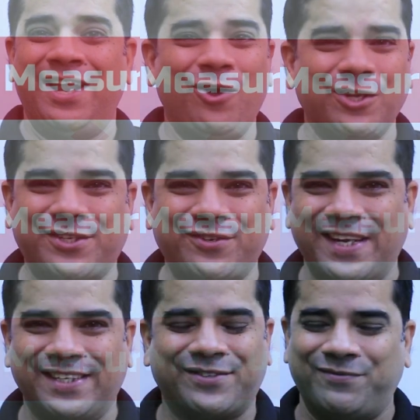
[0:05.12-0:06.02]
Hello
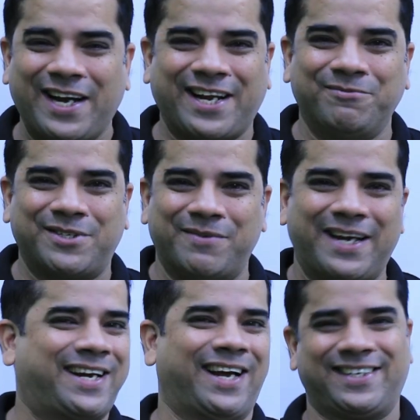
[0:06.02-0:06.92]
students, welcome to my
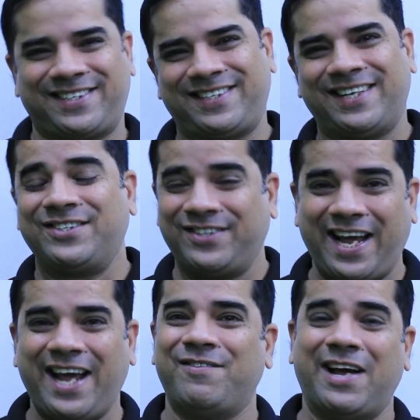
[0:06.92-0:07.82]
class.
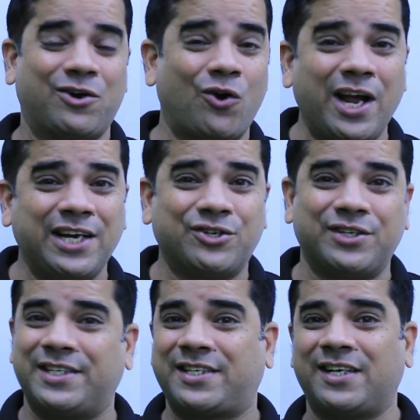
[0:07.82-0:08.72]
Today we are going to
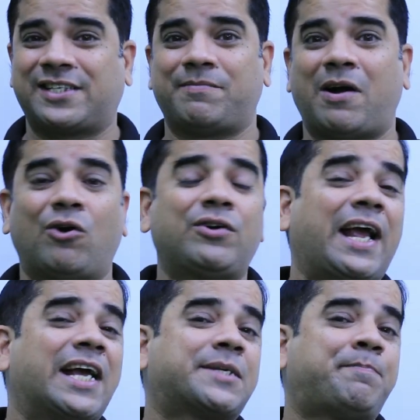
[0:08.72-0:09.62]
discuss about
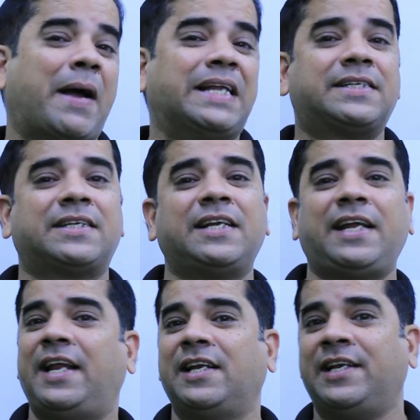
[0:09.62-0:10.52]

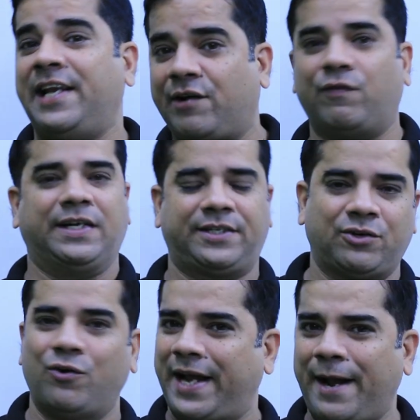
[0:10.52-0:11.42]
expansion in
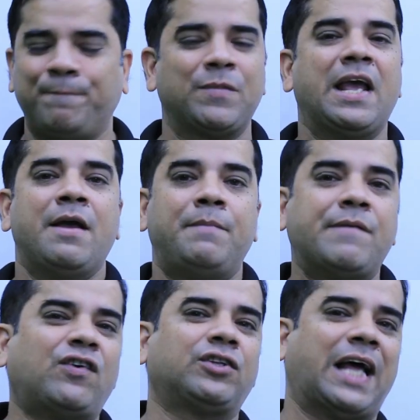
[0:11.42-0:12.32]
liquids. Okay,
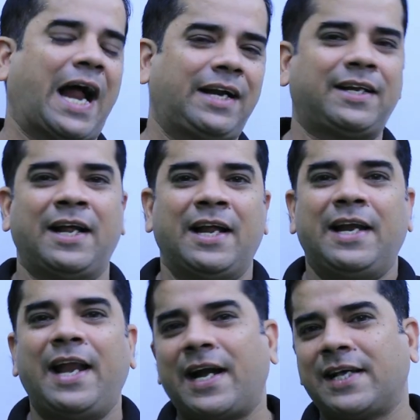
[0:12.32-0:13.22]
before that,
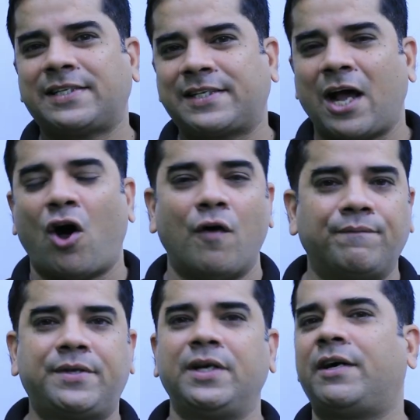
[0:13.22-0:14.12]
let us
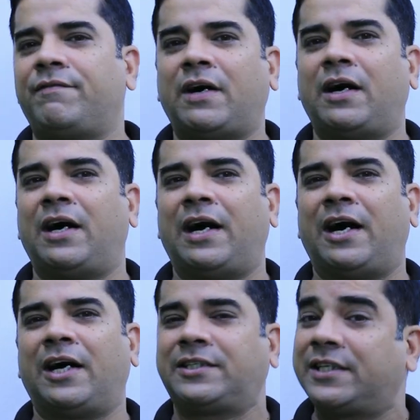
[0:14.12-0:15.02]
observe
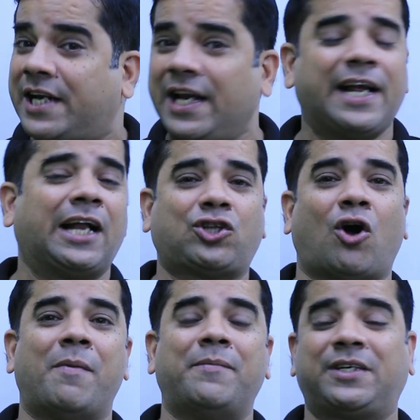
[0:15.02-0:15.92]
a clinical
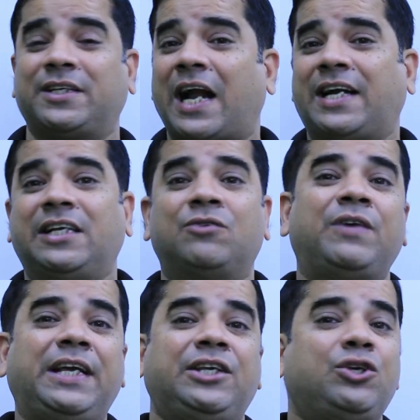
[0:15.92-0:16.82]
thermometer that
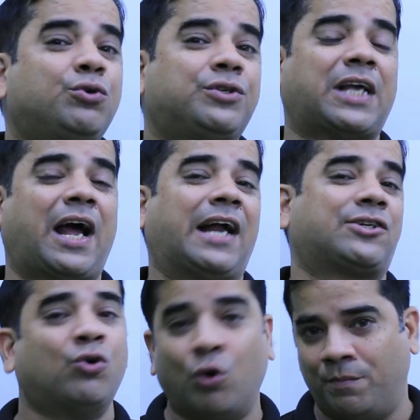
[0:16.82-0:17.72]
we use
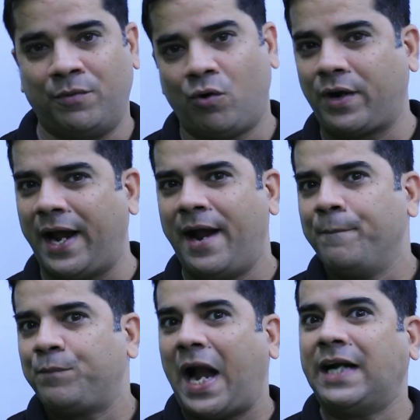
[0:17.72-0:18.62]
at home.
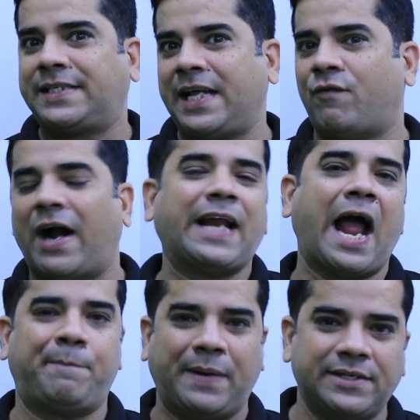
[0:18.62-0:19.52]
Okay, and see what
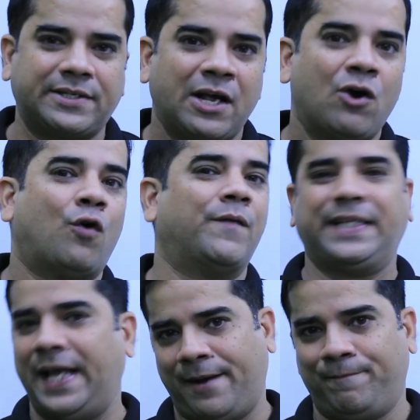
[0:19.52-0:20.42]
happens over
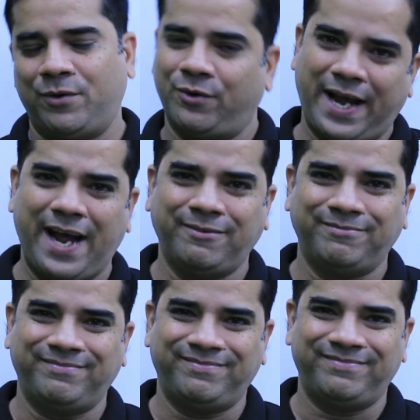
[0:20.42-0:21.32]
there. Okay,
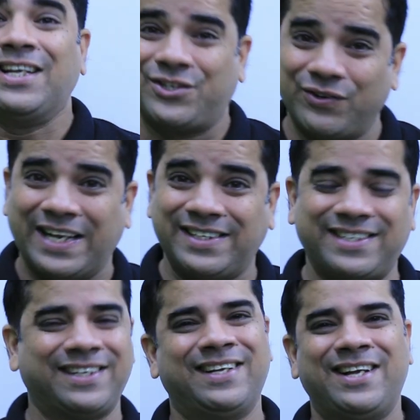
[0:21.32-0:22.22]

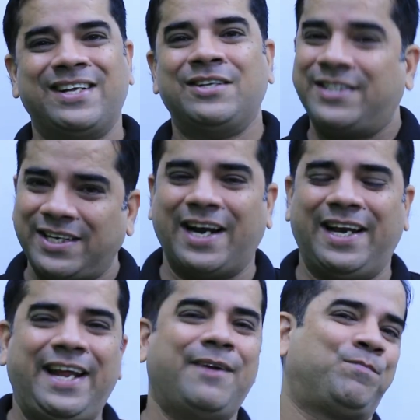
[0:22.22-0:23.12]
students,
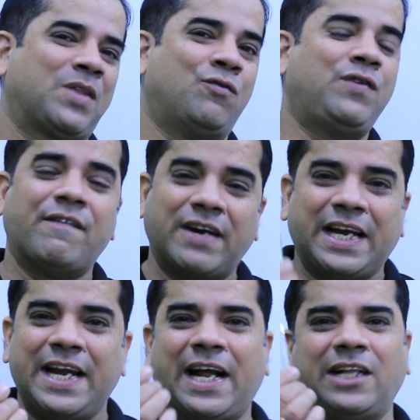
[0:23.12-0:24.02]
generally we have a
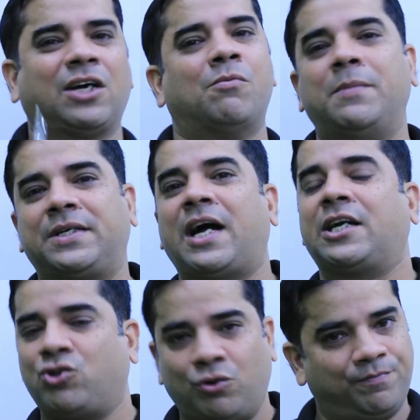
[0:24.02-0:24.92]
clinical thermometer
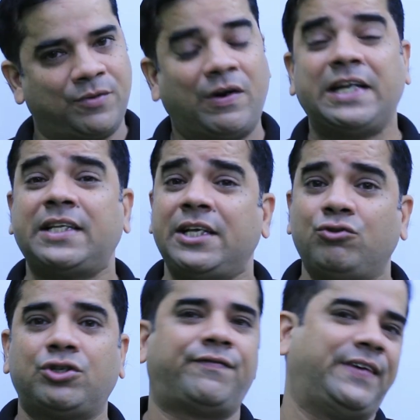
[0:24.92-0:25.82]
at home. What is the
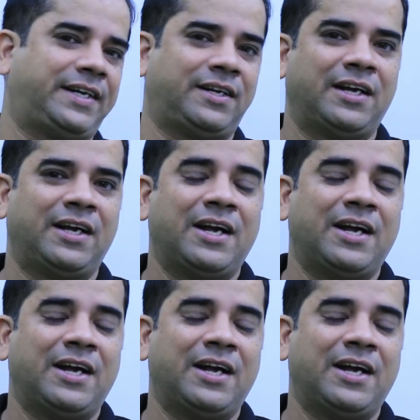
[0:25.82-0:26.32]
use of it?